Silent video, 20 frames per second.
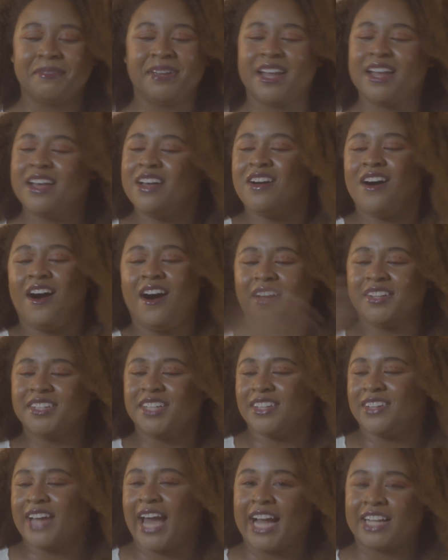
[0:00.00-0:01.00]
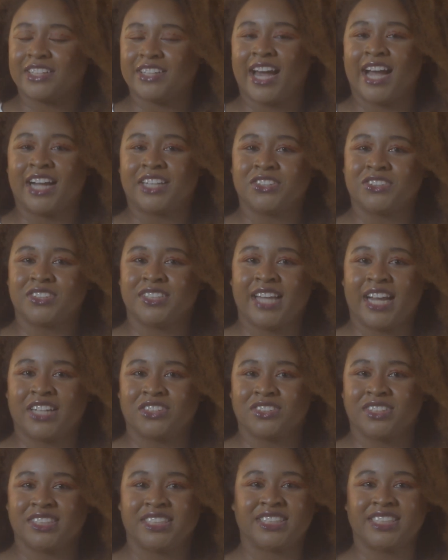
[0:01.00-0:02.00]
I mean, all the other act actors and
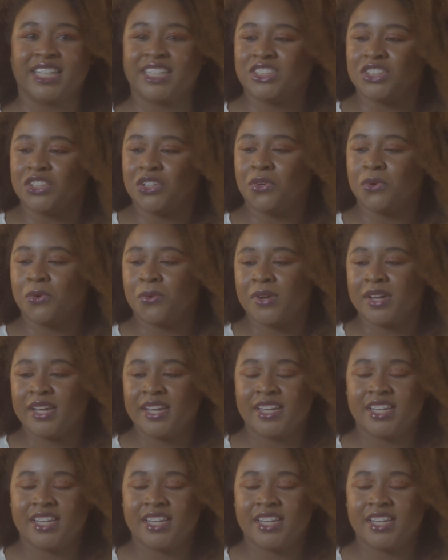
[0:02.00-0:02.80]
actresses, they do,